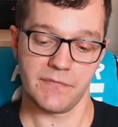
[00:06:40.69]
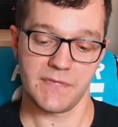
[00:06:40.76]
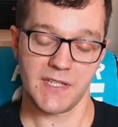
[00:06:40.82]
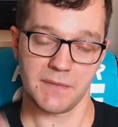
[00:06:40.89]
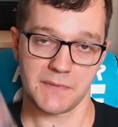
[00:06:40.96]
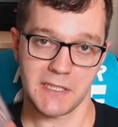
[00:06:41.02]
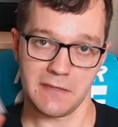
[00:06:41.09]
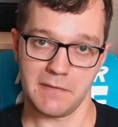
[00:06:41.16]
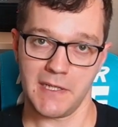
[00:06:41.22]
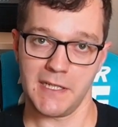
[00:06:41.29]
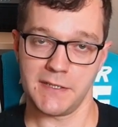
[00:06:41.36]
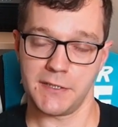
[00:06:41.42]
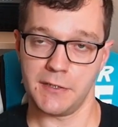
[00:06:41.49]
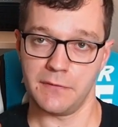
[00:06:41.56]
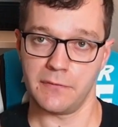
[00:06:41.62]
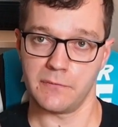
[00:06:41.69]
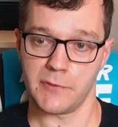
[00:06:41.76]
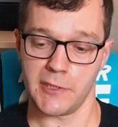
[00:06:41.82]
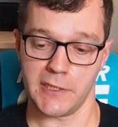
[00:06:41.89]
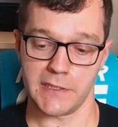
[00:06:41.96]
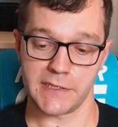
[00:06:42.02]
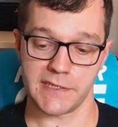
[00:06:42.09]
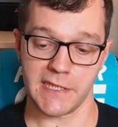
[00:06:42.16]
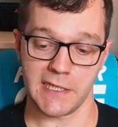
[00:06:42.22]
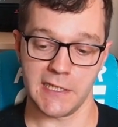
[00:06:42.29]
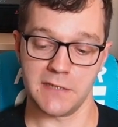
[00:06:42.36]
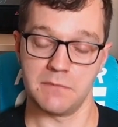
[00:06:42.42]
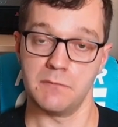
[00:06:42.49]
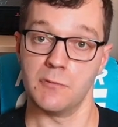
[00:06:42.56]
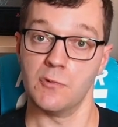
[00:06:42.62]
Top Gear Rally 2, from what I understand,
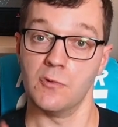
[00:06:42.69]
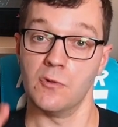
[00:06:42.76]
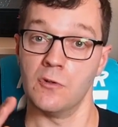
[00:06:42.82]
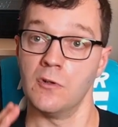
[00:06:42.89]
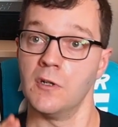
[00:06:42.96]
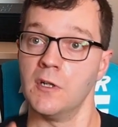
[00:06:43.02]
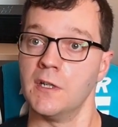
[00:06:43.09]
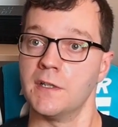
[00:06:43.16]
is more